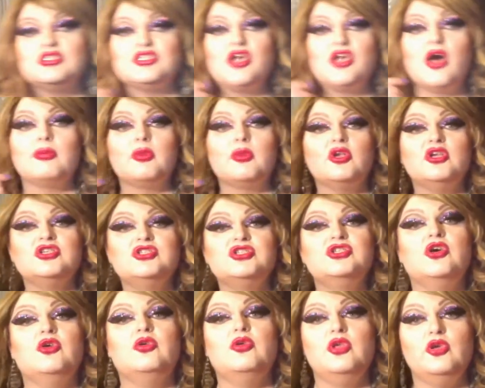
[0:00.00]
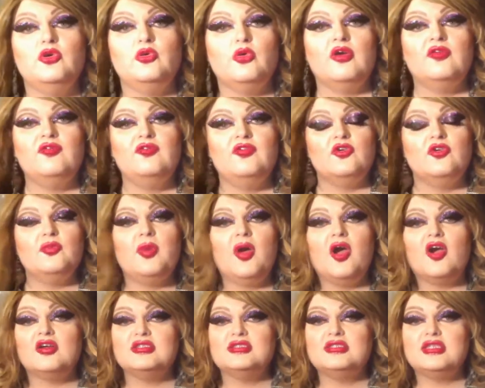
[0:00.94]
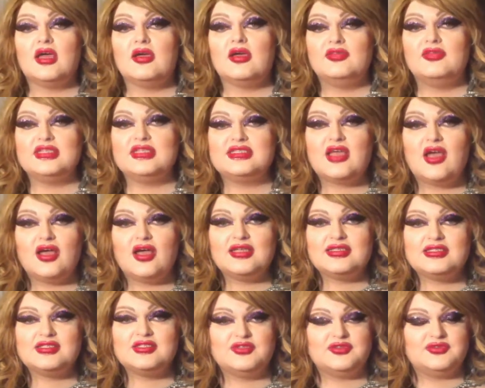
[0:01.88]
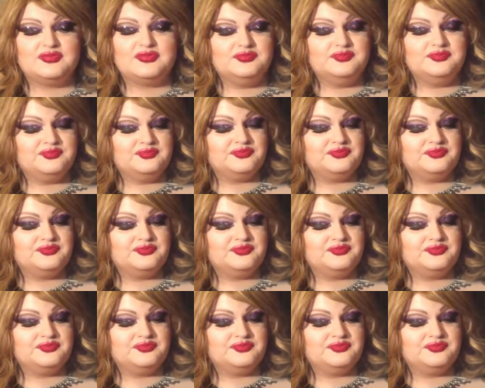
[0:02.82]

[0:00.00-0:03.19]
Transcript: So I'm going to show you a few parts of this costume.